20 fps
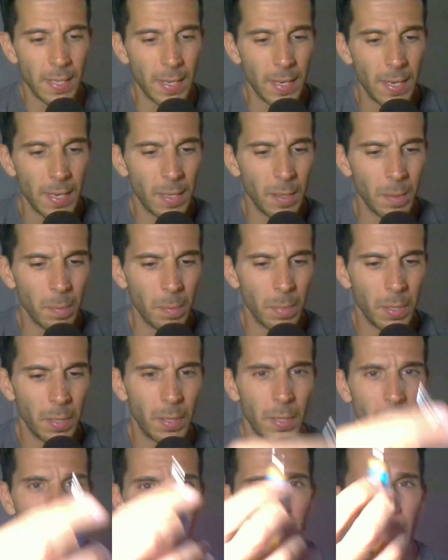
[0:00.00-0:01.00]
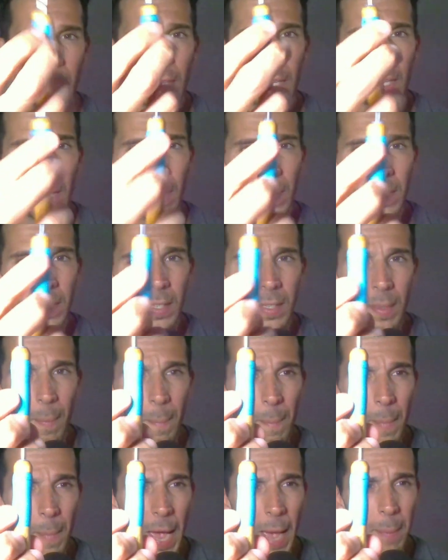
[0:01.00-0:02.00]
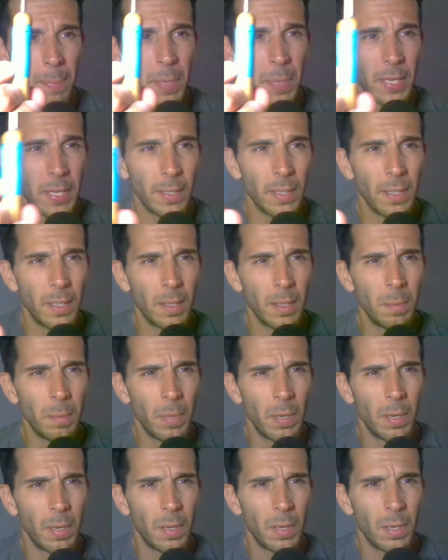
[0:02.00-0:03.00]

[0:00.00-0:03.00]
nib. This is a mapping nib.